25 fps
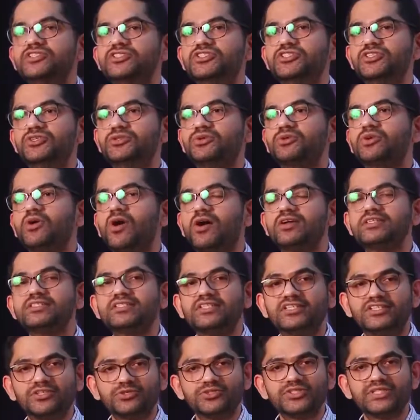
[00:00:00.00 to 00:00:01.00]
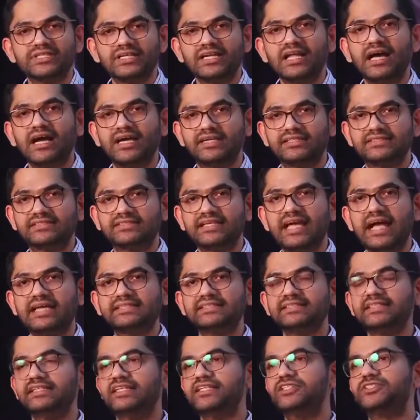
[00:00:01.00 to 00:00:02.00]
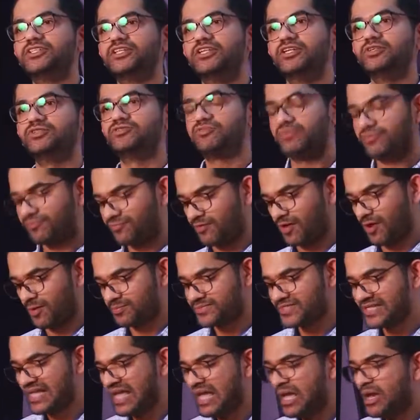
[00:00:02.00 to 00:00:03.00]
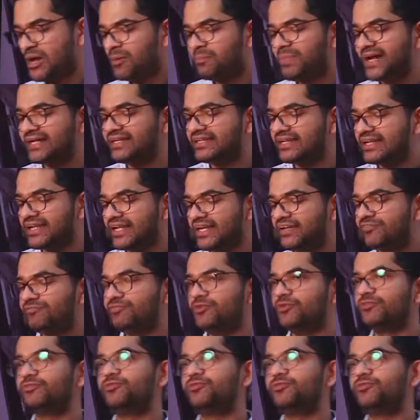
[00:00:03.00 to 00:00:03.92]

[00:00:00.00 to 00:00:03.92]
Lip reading: to constitutionalize, as in introduce reforms. But if you